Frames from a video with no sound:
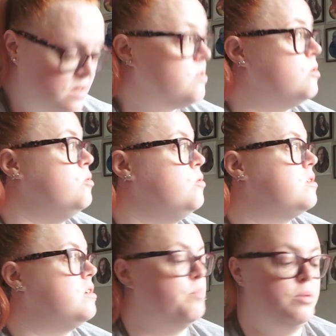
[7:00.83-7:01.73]
called
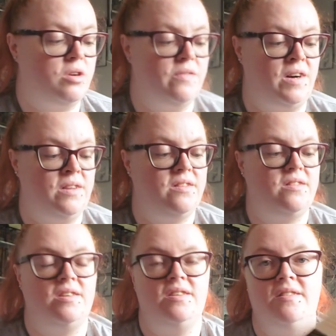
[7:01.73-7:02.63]
a book of
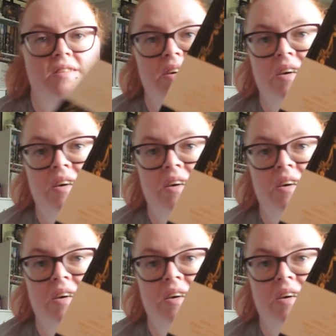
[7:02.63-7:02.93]
answers.